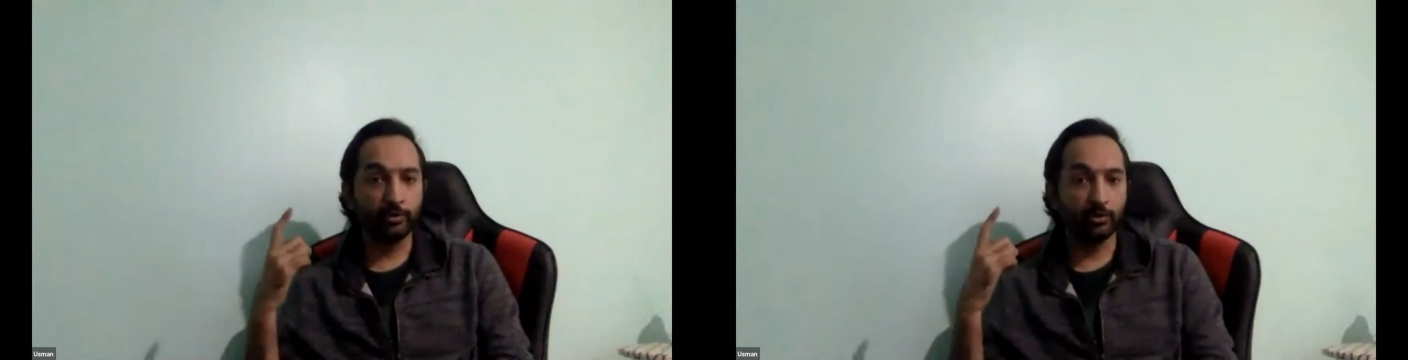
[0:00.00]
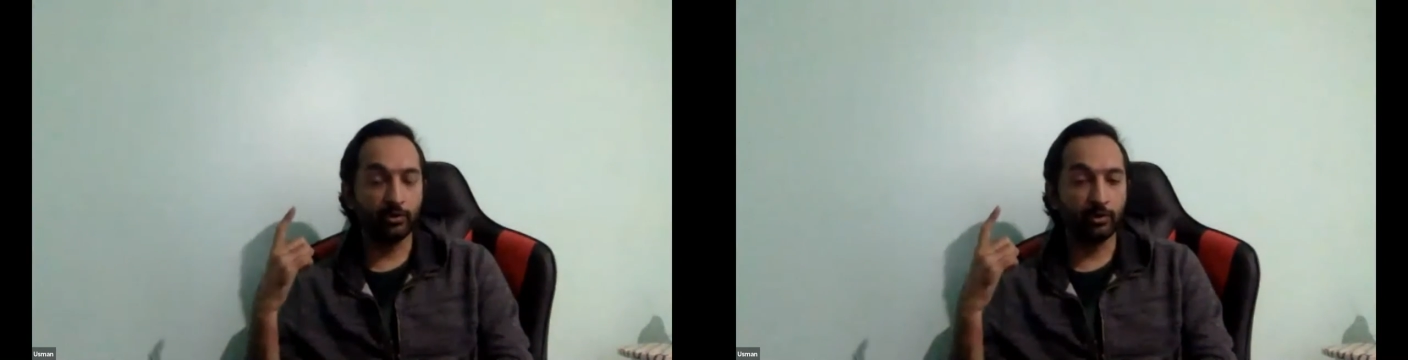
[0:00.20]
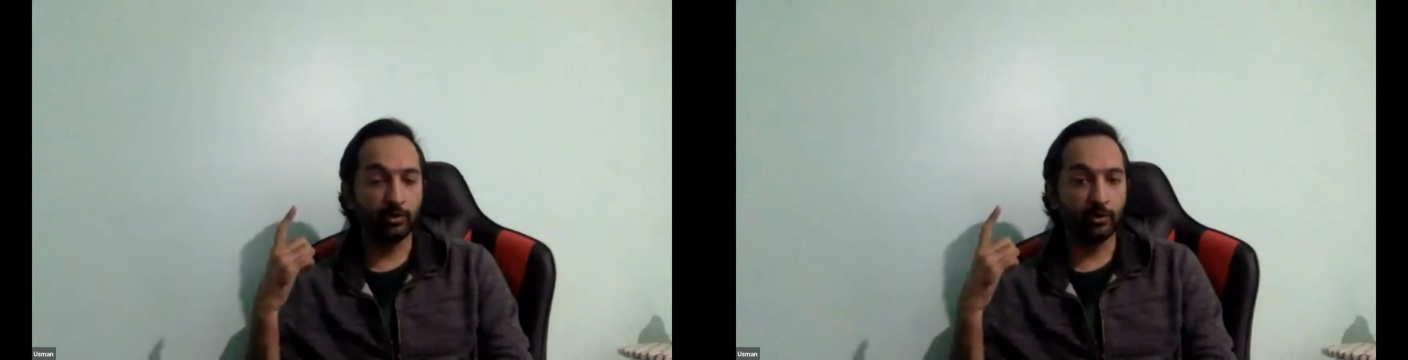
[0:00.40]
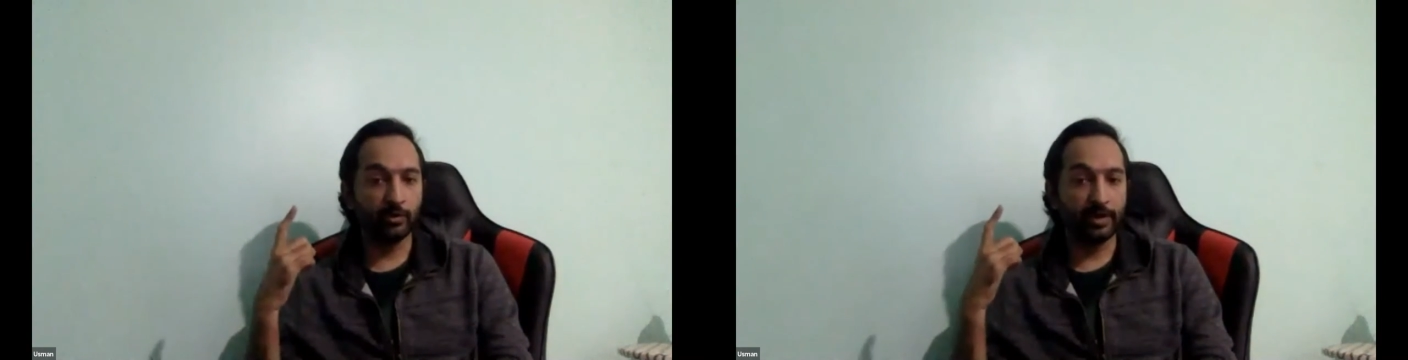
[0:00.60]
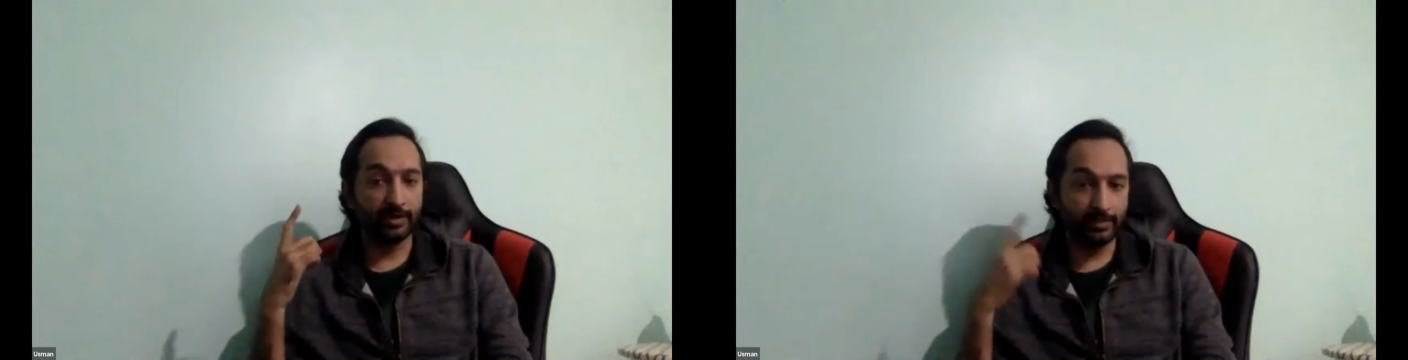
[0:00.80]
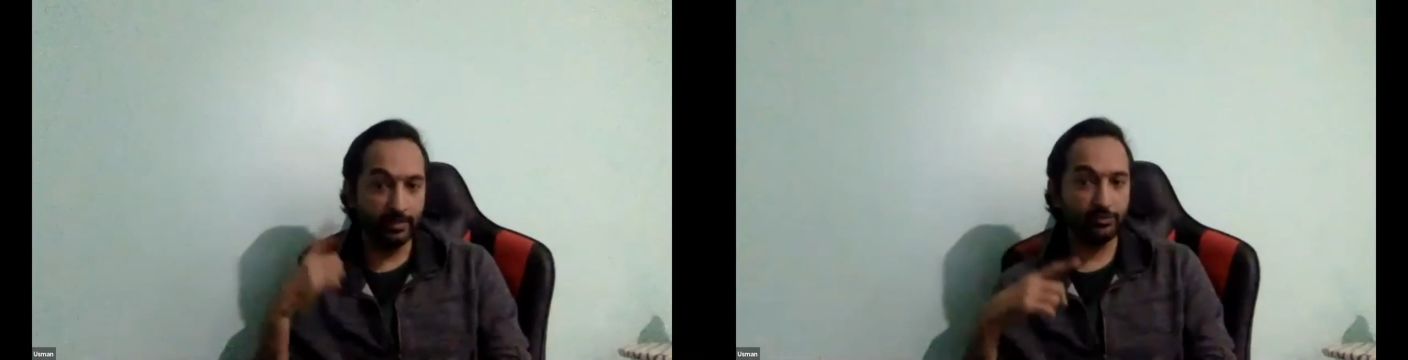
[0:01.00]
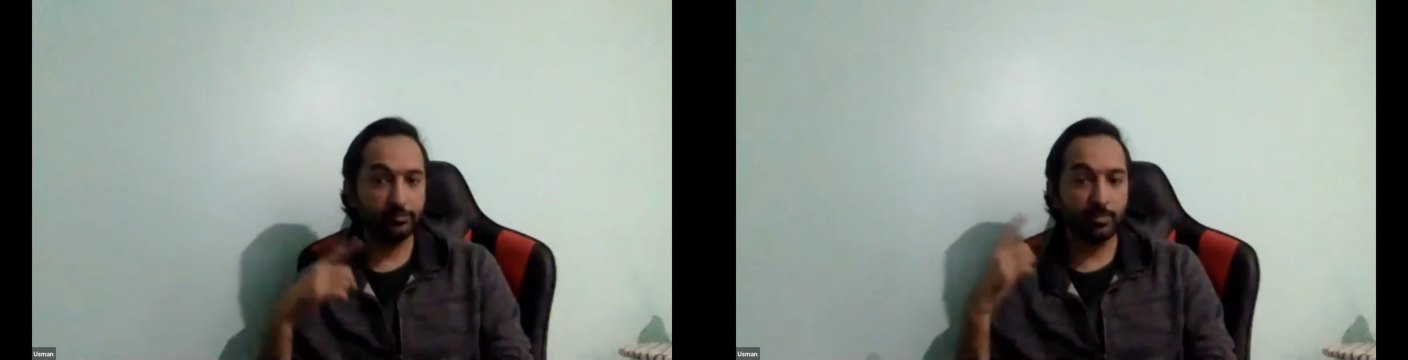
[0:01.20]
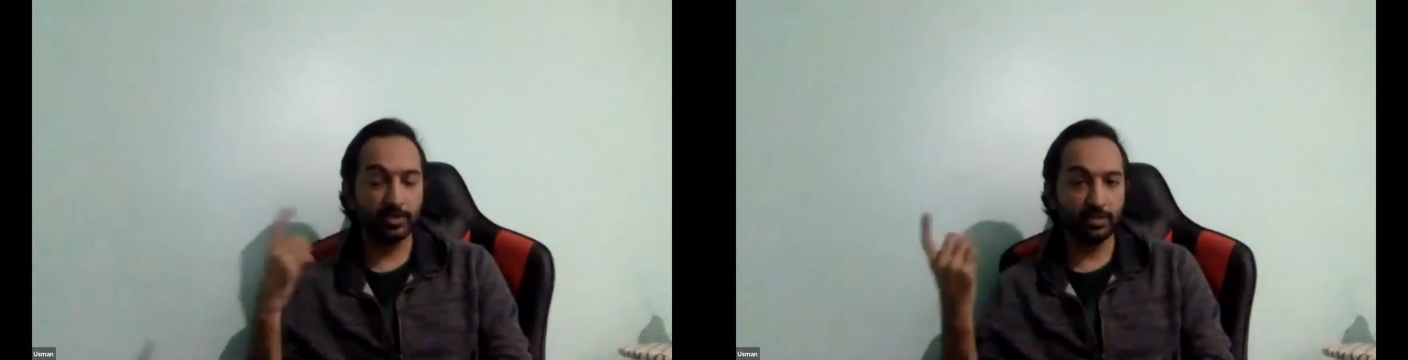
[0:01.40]
your at
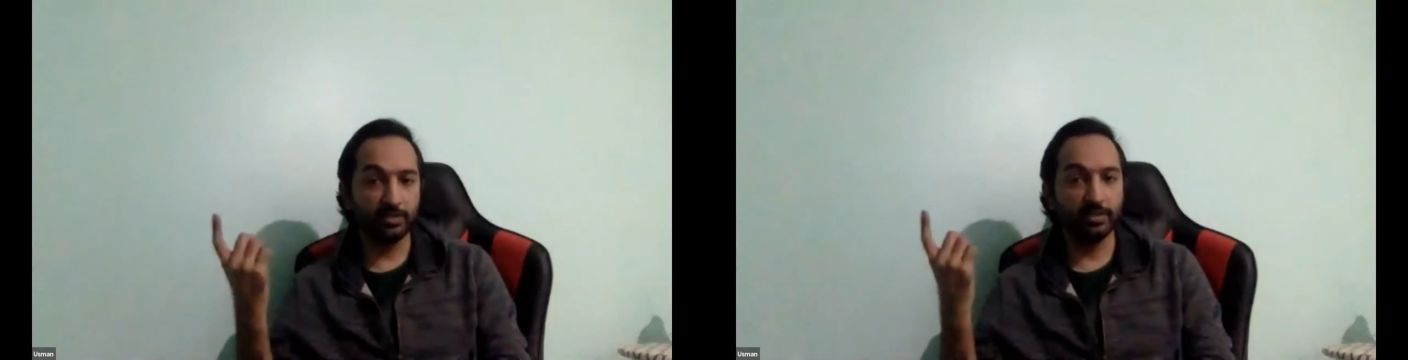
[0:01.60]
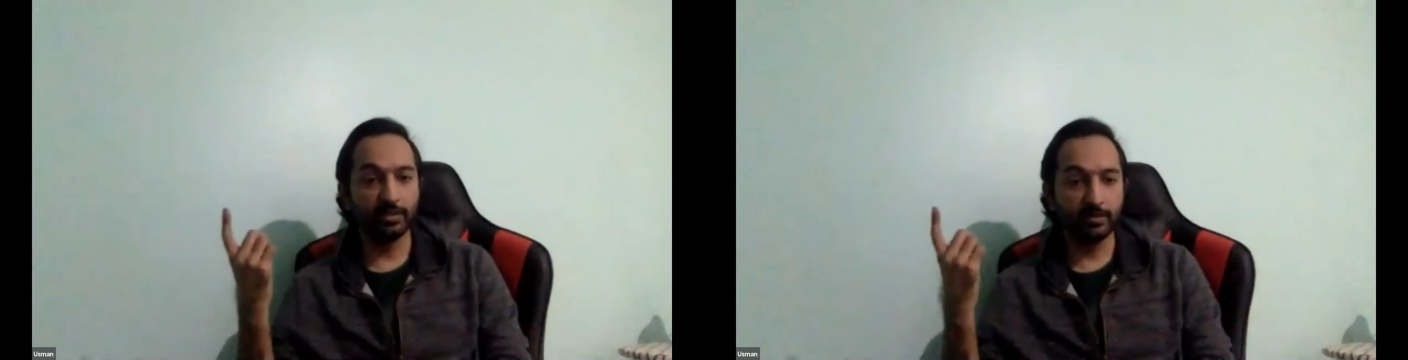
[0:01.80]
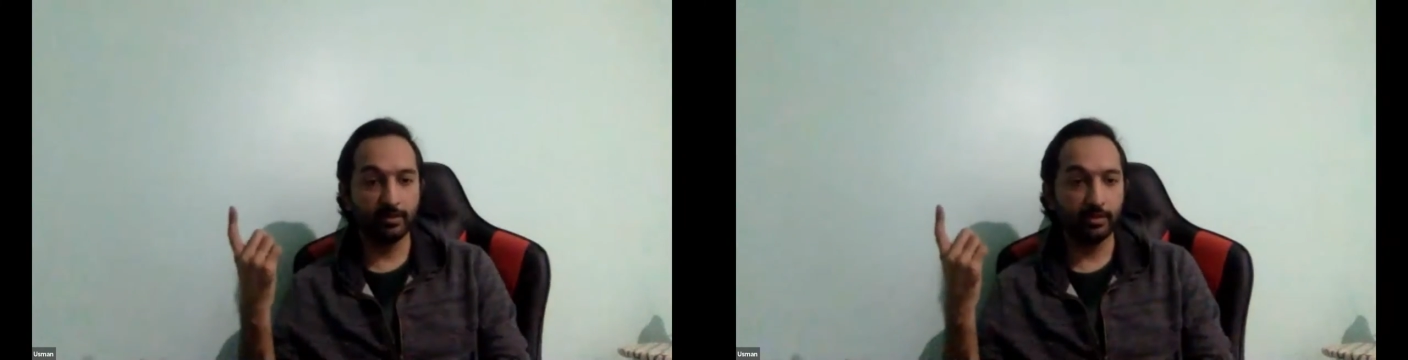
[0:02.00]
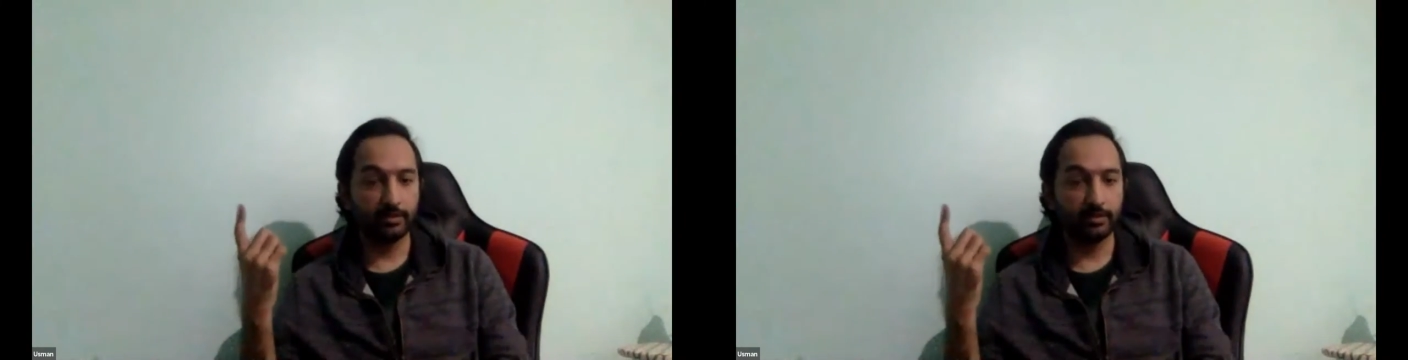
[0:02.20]
least month and year.